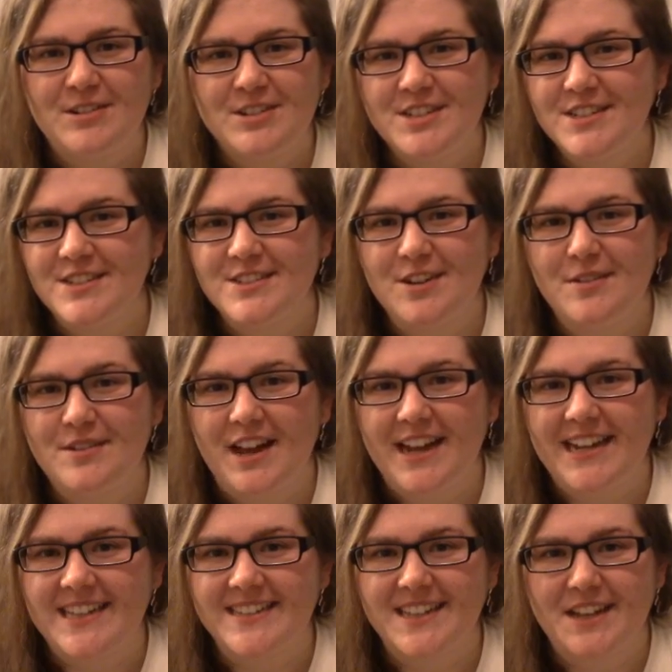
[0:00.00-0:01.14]
She's so
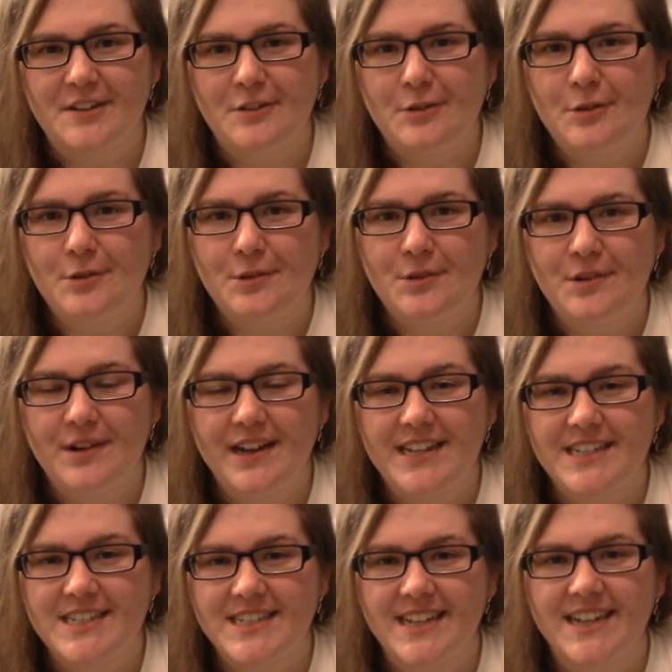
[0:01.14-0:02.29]
nice and cool,
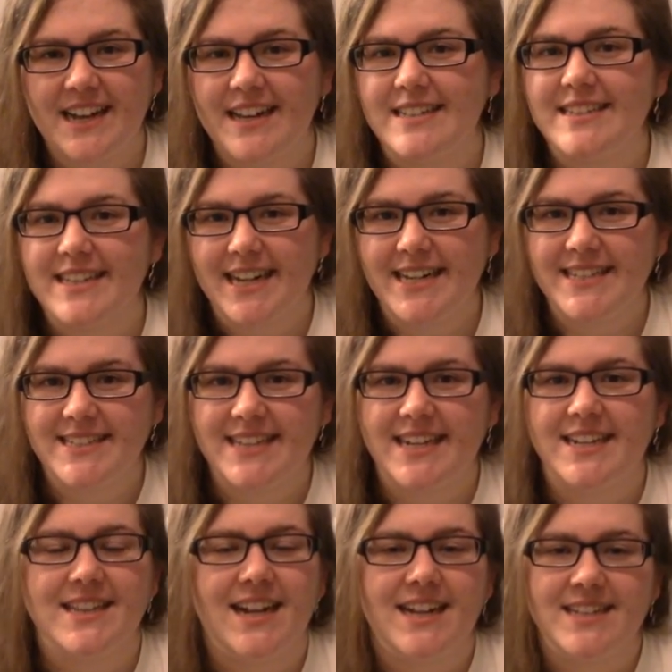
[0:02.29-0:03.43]
and she has, like I said,
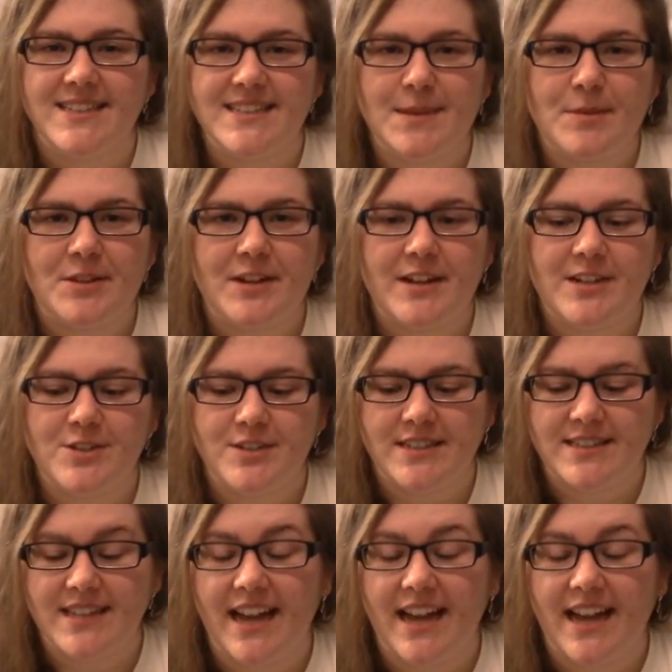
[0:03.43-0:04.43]
a lot of similar interests.